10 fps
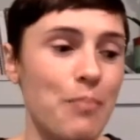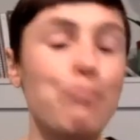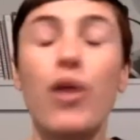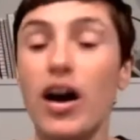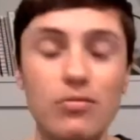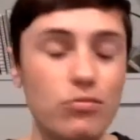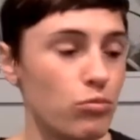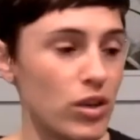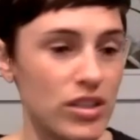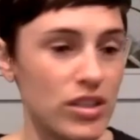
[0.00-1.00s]
But
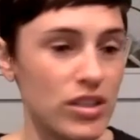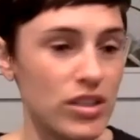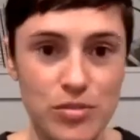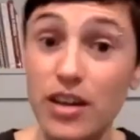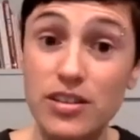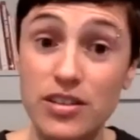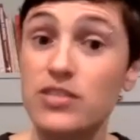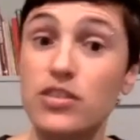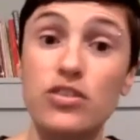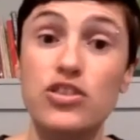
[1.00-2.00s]
when times are
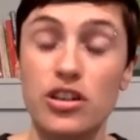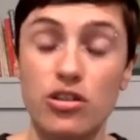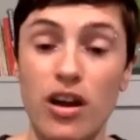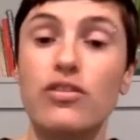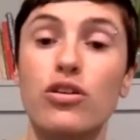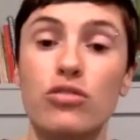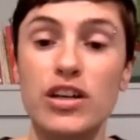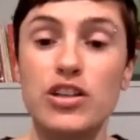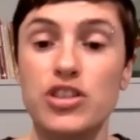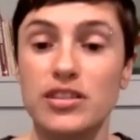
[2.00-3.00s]
scarce, and in certain
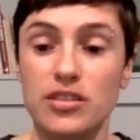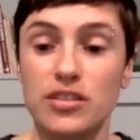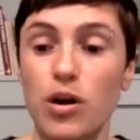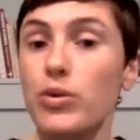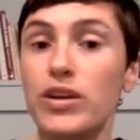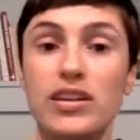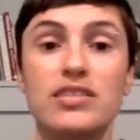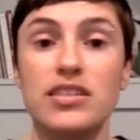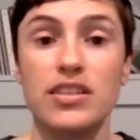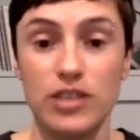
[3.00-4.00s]
geographical regions as well, we
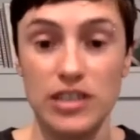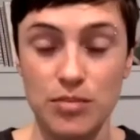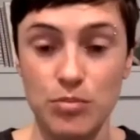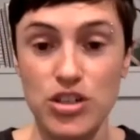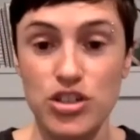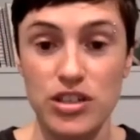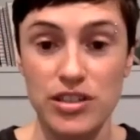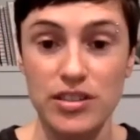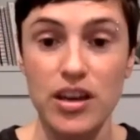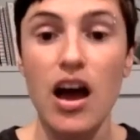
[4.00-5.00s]
can see different
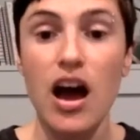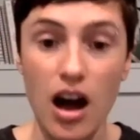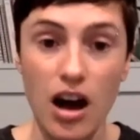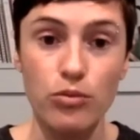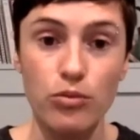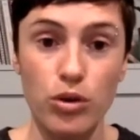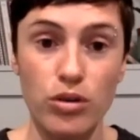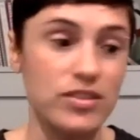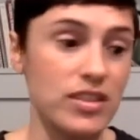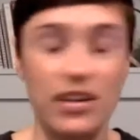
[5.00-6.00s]
species of
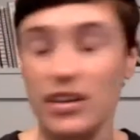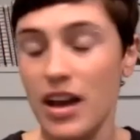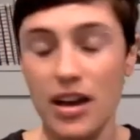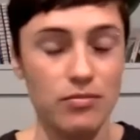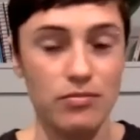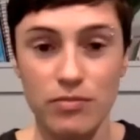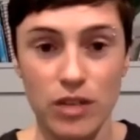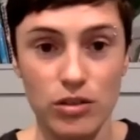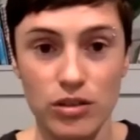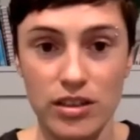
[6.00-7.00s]
wolves, and again,
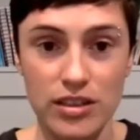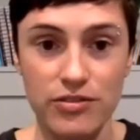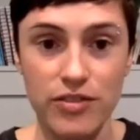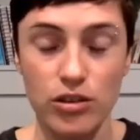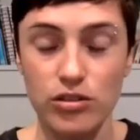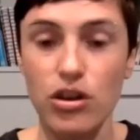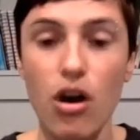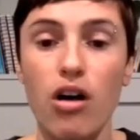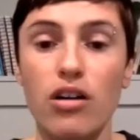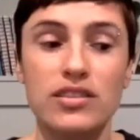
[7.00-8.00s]
alluding to these feral
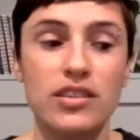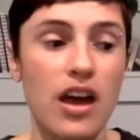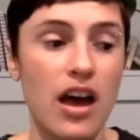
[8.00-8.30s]
dogs,